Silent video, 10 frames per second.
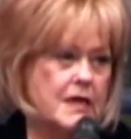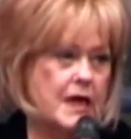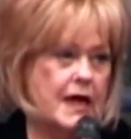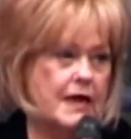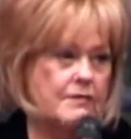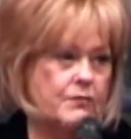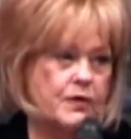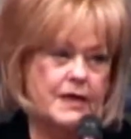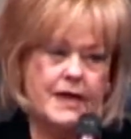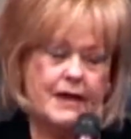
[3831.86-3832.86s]
And
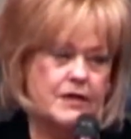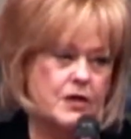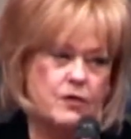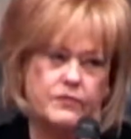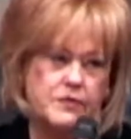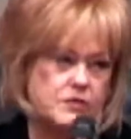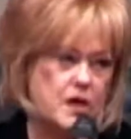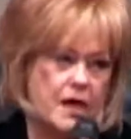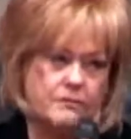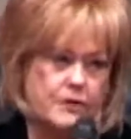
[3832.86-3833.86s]
we got to know this
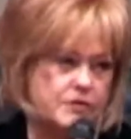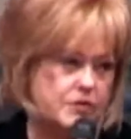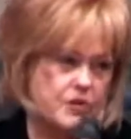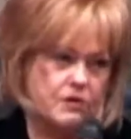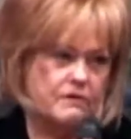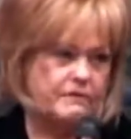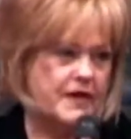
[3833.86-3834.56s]
God we serve,